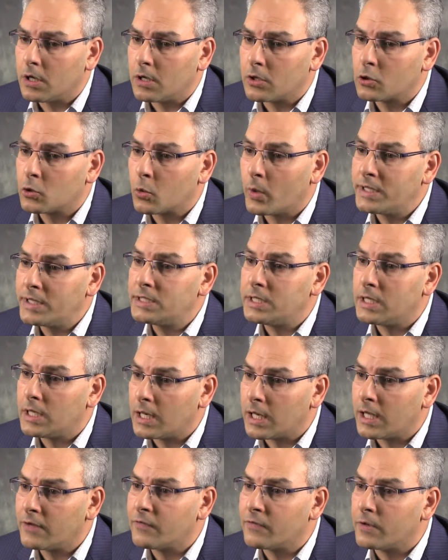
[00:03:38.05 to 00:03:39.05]
uh,
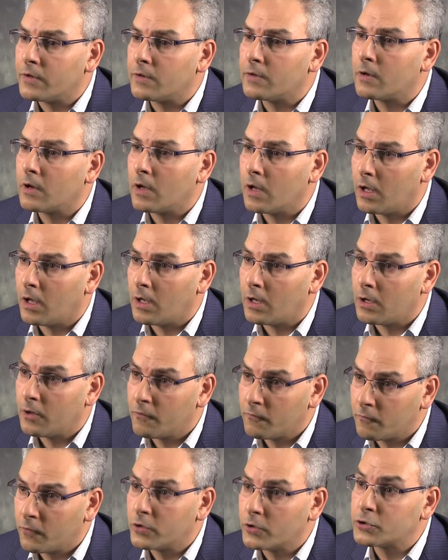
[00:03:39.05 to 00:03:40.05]
2011 uh,